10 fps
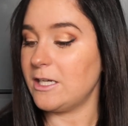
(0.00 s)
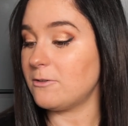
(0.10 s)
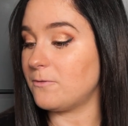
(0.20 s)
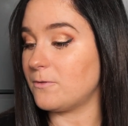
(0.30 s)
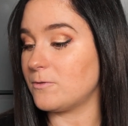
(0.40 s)

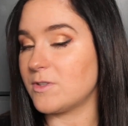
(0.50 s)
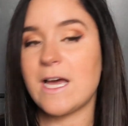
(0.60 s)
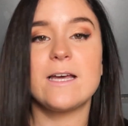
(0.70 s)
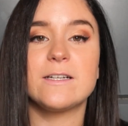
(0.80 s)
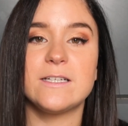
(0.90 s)
If
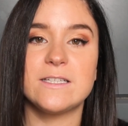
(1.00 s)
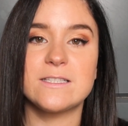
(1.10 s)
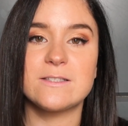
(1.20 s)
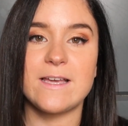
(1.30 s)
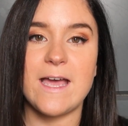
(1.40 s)
that
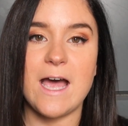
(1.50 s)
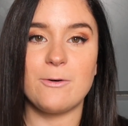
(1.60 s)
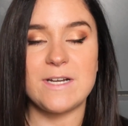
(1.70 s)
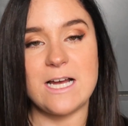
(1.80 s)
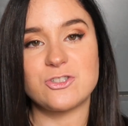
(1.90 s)
is
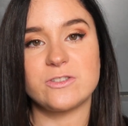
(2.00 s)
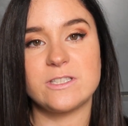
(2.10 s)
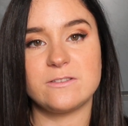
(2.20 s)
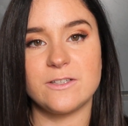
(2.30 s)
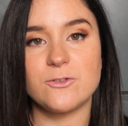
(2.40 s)
how it
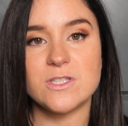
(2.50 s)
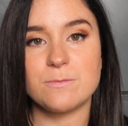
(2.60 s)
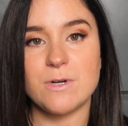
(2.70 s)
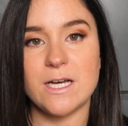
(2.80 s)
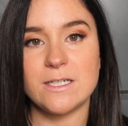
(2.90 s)
actually delivers
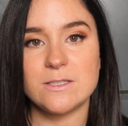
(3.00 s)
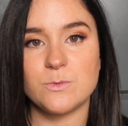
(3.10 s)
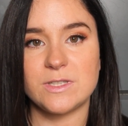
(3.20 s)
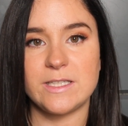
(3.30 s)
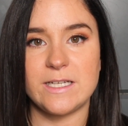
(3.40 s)
the product
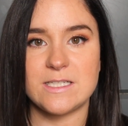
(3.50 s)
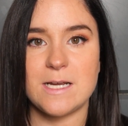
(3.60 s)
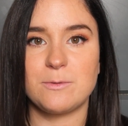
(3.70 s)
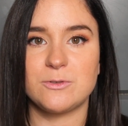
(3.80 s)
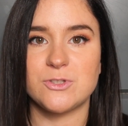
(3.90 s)
with the
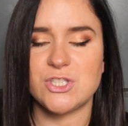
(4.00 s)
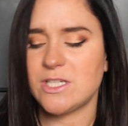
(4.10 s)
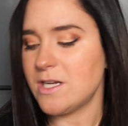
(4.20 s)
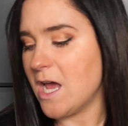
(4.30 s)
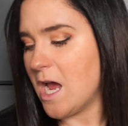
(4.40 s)

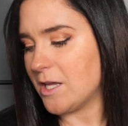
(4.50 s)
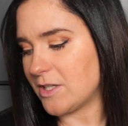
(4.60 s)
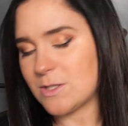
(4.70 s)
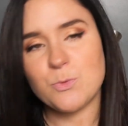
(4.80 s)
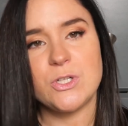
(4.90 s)
anti-pollution,
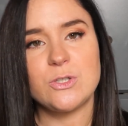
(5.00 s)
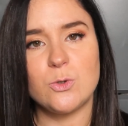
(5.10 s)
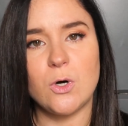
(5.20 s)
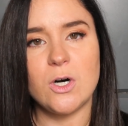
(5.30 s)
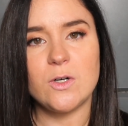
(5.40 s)
that's pretty
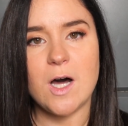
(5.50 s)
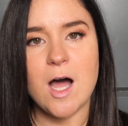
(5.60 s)
cool.